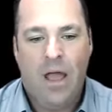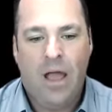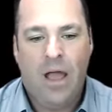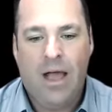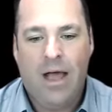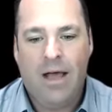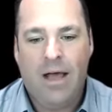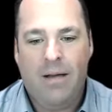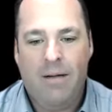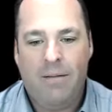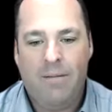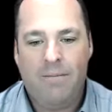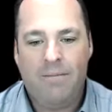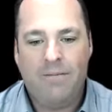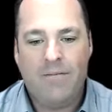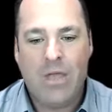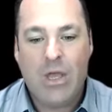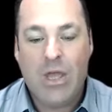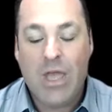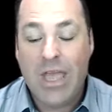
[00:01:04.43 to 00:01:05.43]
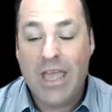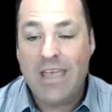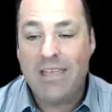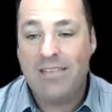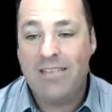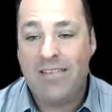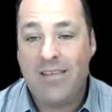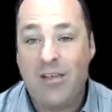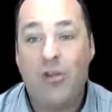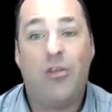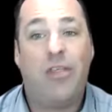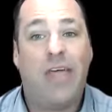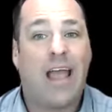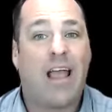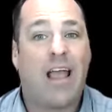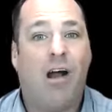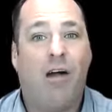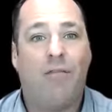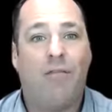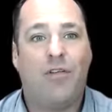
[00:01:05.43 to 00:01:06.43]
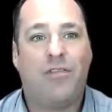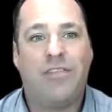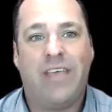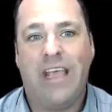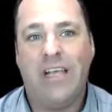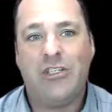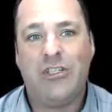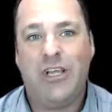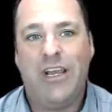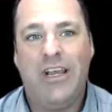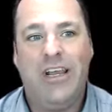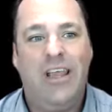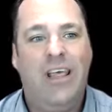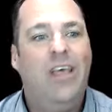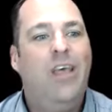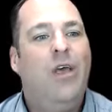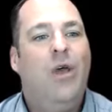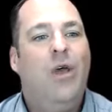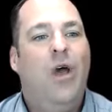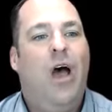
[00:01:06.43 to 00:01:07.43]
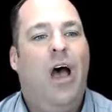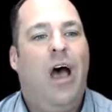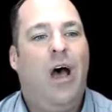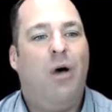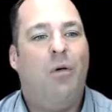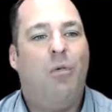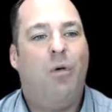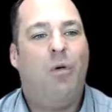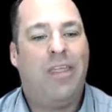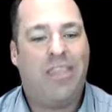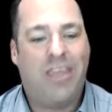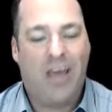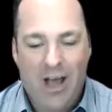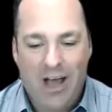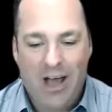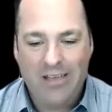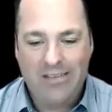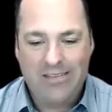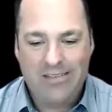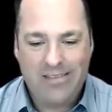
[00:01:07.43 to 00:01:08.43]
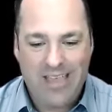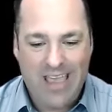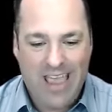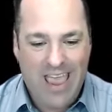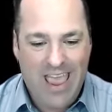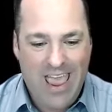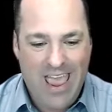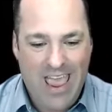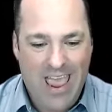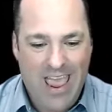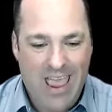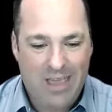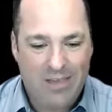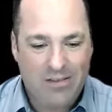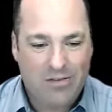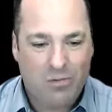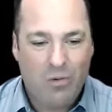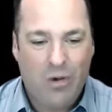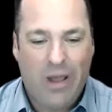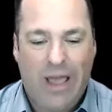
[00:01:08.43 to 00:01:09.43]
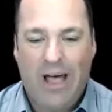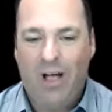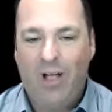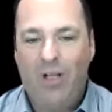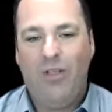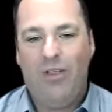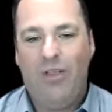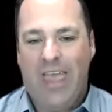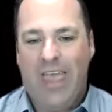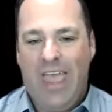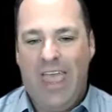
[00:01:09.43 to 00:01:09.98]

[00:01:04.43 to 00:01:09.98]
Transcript: uh, you can continue that conversation uh, with us as well.